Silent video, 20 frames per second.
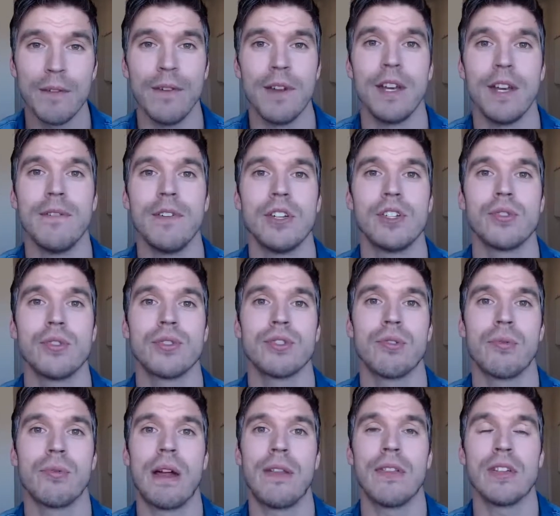individuals
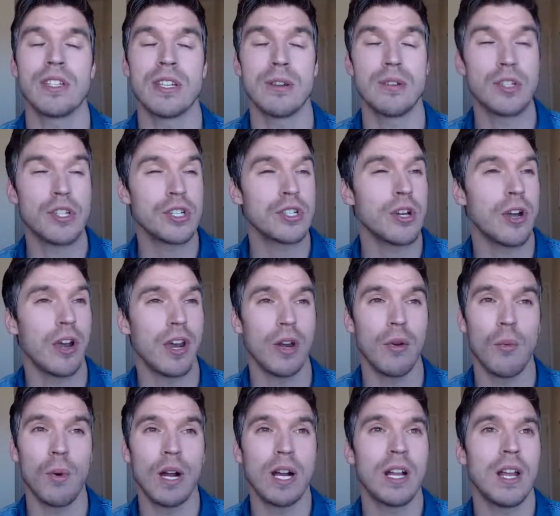around this. I was just talking to
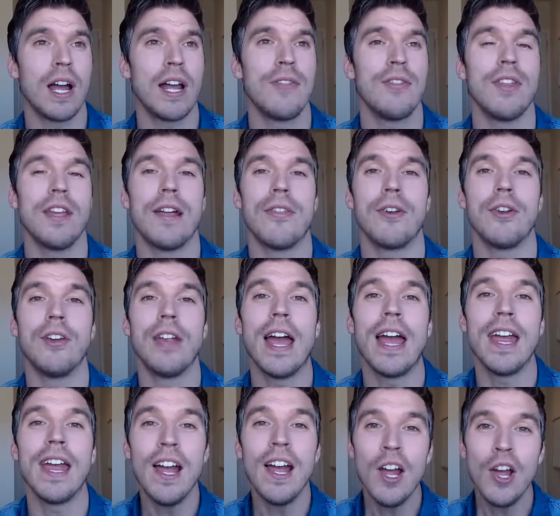one client the other
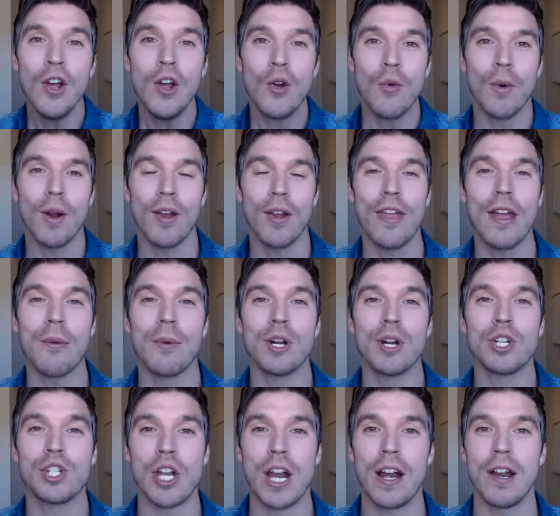day where they were
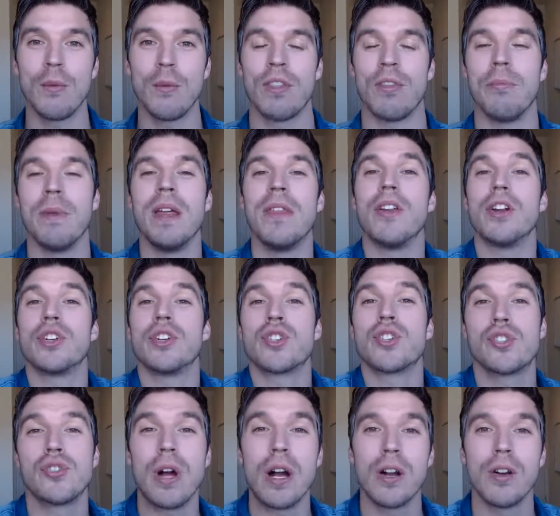sharing with me their
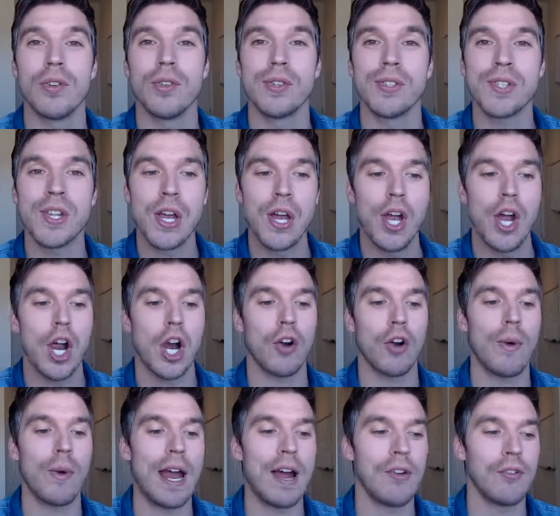struggles
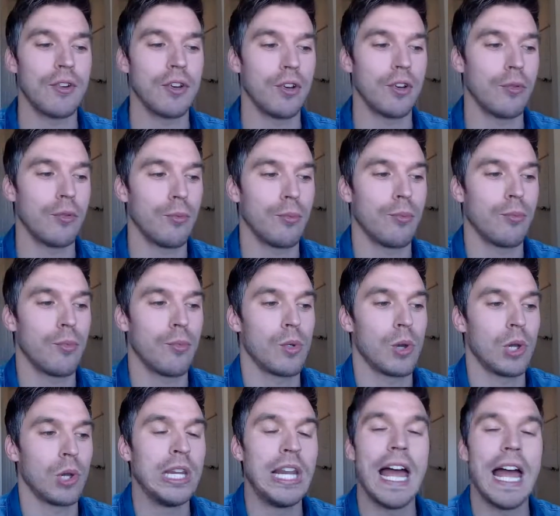around
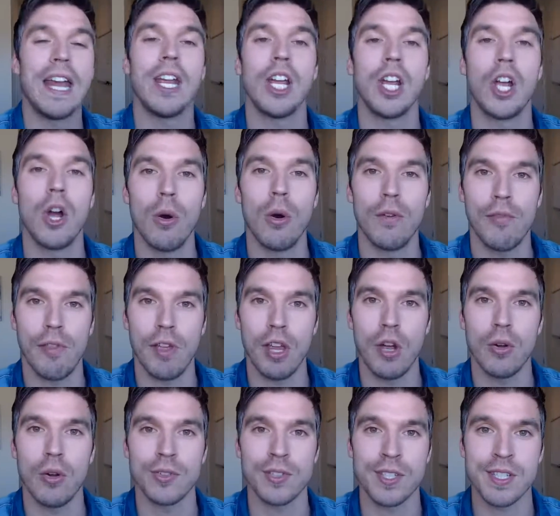letting go of the
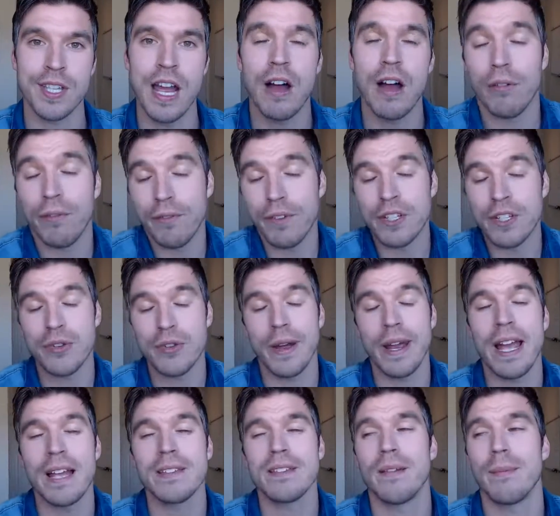old self. And so I
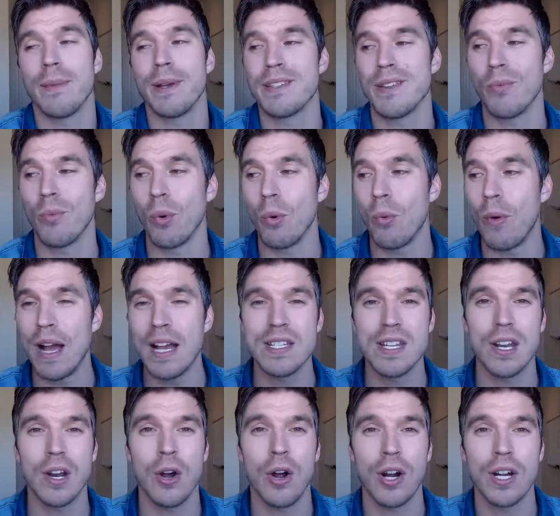asked them, I said, well, why is
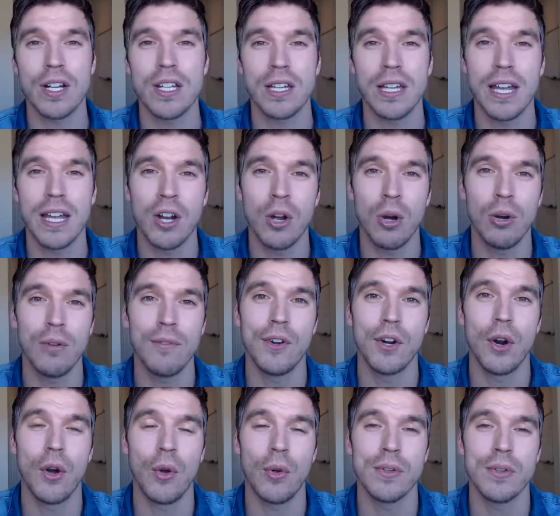it hard to let go of
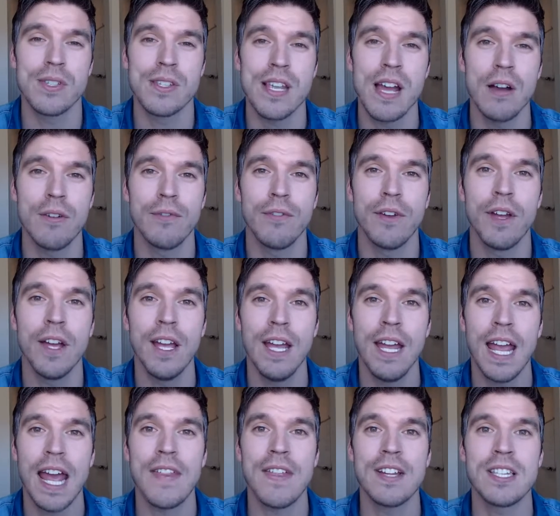your old self?
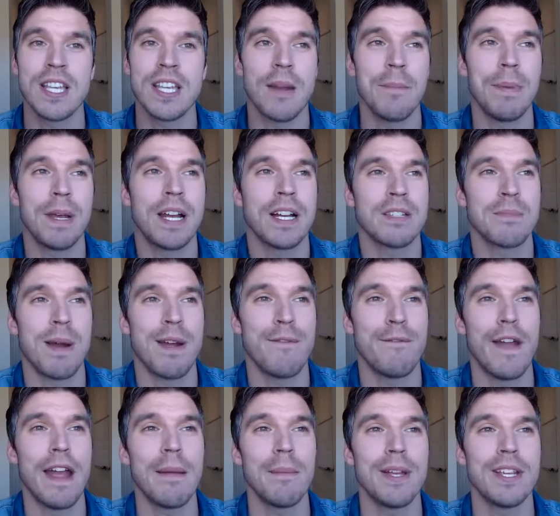And they said, because my
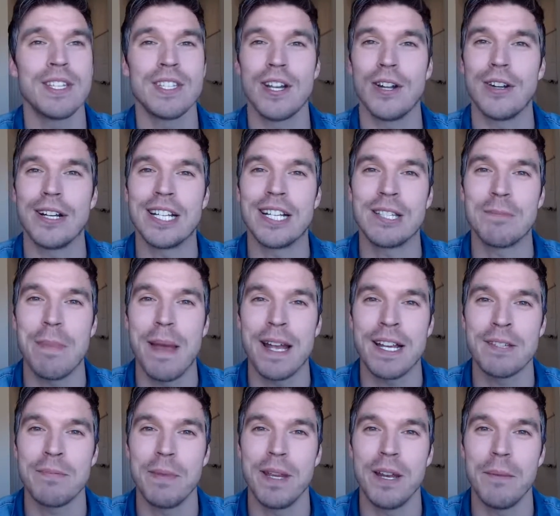family still
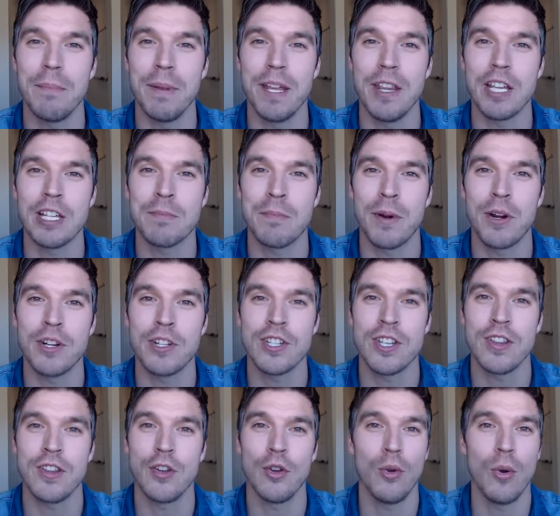expects me to be this
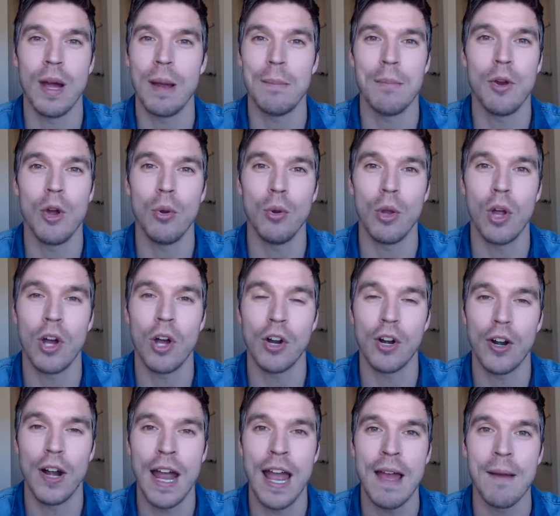person who I no
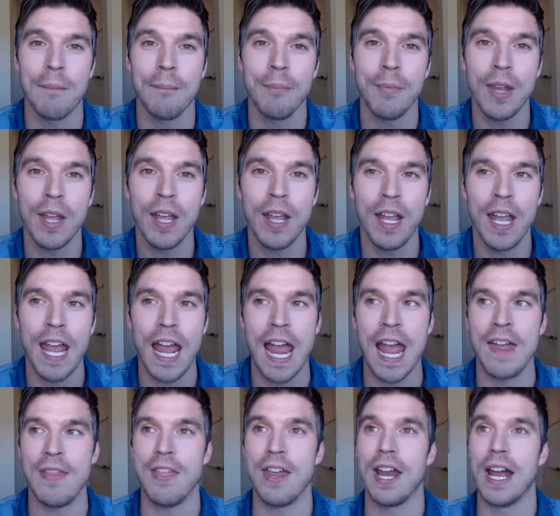longer am.
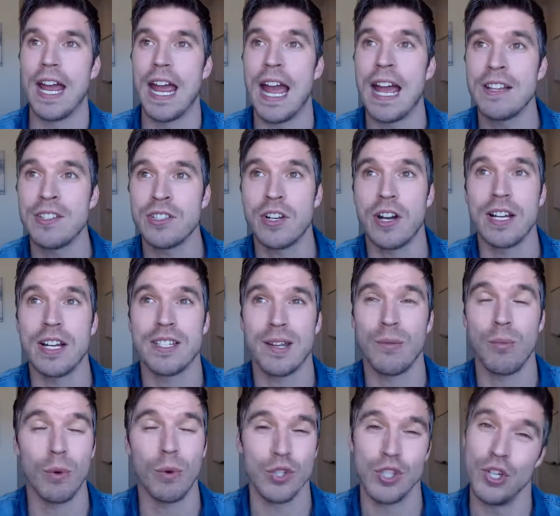And then I asked her, I
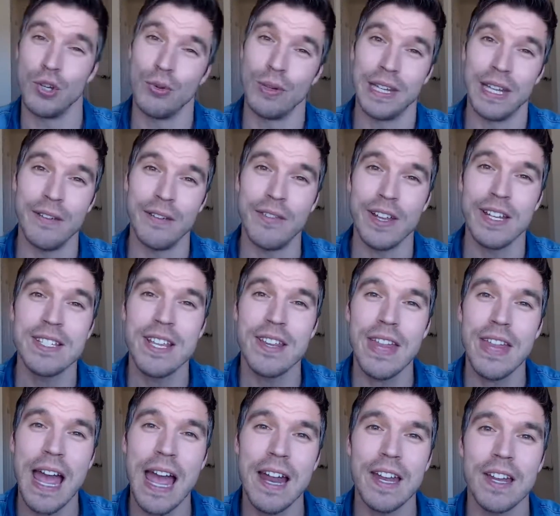said, well, do you live into
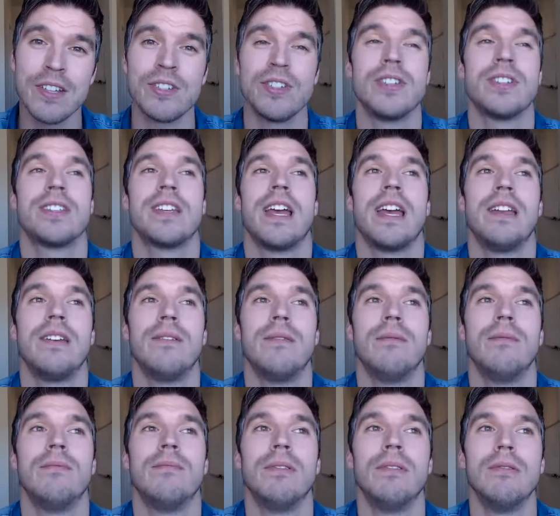that? And she said,
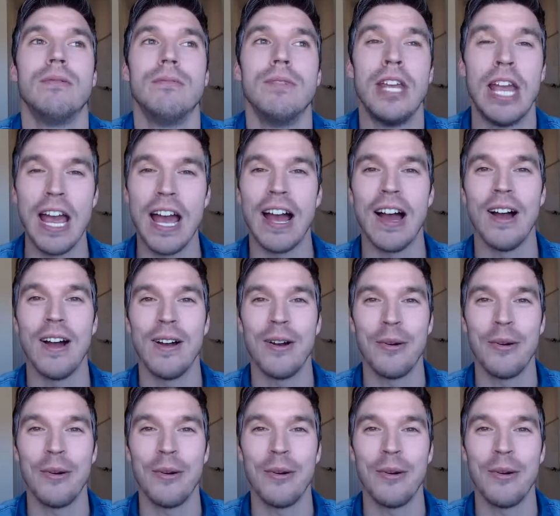yeah,